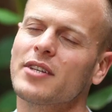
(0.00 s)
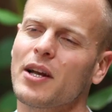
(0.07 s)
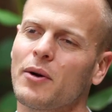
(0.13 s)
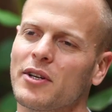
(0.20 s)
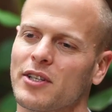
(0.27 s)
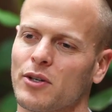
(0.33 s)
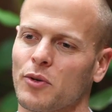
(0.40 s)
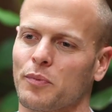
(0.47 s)
how
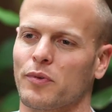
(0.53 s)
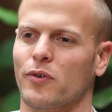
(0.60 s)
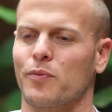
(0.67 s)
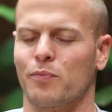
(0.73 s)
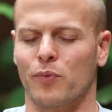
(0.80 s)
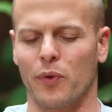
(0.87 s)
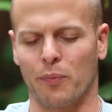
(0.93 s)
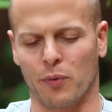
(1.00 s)
I deal
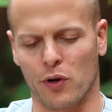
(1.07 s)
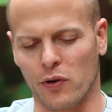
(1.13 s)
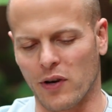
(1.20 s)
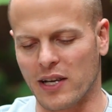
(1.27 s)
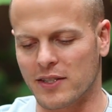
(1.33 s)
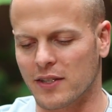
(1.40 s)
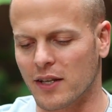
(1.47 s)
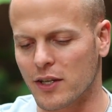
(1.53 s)
with
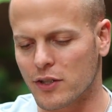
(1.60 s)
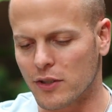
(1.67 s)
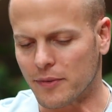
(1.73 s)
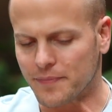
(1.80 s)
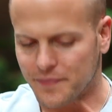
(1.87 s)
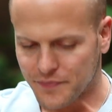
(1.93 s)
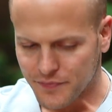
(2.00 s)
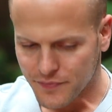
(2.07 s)
procrastination.
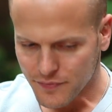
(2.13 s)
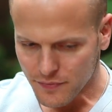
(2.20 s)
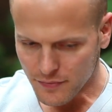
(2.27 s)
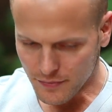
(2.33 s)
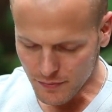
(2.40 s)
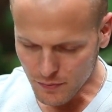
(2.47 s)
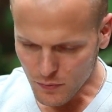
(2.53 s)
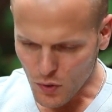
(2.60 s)

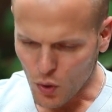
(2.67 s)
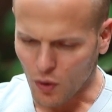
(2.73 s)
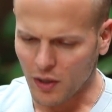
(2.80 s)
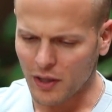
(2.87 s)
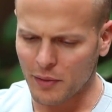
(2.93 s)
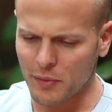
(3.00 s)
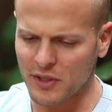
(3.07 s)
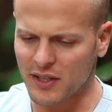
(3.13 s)
Or
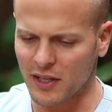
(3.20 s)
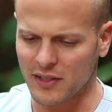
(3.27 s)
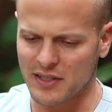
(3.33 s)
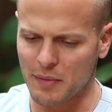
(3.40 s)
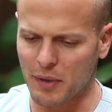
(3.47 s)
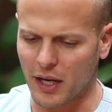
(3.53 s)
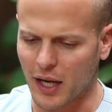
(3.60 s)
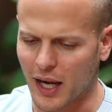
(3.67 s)
let me take a
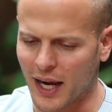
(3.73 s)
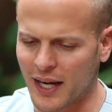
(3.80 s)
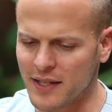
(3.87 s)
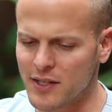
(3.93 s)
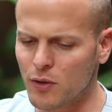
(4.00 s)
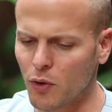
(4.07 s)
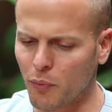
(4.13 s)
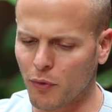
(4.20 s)
step back. I
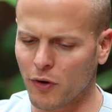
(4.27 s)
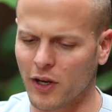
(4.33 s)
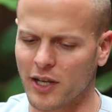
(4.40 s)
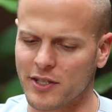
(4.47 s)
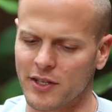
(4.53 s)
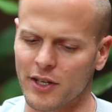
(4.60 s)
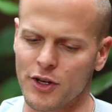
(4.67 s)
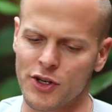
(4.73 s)
deal with
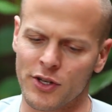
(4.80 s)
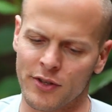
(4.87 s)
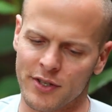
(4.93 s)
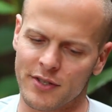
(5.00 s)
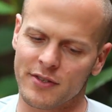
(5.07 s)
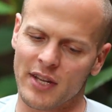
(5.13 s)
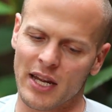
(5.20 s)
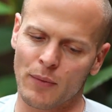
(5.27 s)
procrastination the
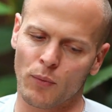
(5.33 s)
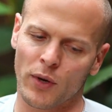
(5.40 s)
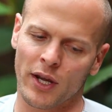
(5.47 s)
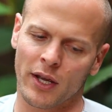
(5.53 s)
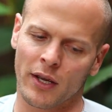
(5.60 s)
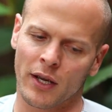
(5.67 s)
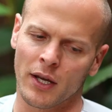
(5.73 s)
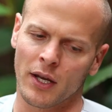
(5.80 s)
same
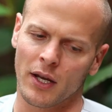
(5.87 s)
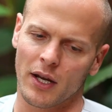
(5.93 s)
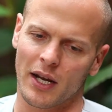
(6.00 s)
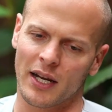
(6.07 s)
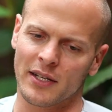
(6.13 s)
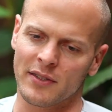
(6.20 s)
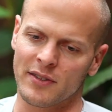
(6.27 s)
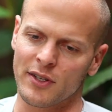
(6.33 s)
way
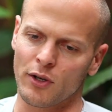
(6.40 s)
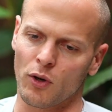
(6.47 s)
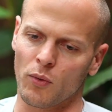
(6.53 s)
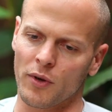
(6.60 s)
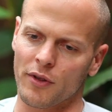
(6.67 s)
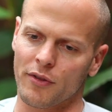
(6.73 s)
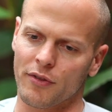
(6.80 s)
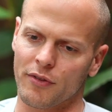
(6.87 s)
I deal
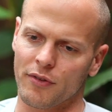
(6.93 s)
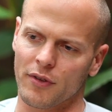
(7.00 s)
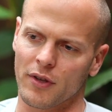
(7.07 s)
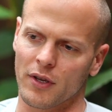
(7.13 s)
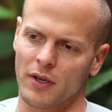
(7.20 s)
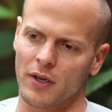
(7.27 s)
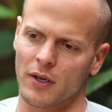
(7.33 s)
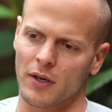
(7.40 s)
with
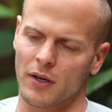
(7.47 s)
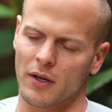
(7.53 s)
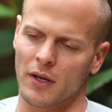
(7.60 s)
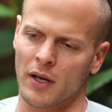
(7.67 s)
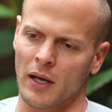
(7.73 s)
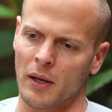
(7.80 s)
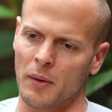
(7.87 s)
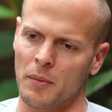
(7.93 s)

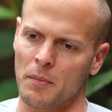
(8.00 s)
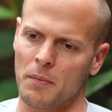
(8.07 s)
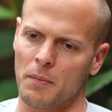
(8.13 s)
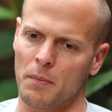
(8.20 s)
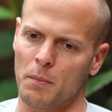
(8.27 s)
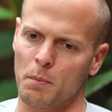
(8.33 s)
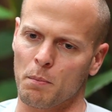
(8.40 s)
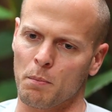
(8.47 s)

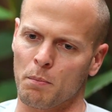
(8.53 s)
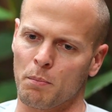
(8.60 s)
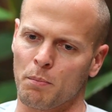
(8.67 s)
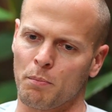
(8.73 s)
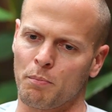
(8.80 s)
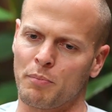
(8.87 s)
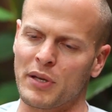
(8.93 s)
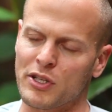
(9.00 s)

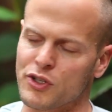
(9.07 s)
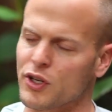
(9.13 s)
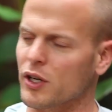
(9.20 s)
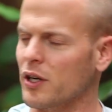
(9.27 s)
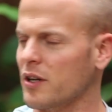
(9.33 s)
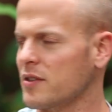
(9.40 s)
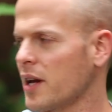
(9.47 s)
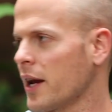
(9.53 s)
binging
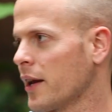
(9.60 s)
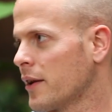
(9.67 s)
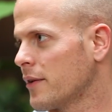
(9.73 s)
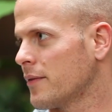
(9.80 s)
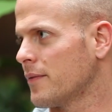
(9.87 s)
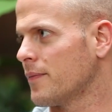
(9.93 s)
on a diet.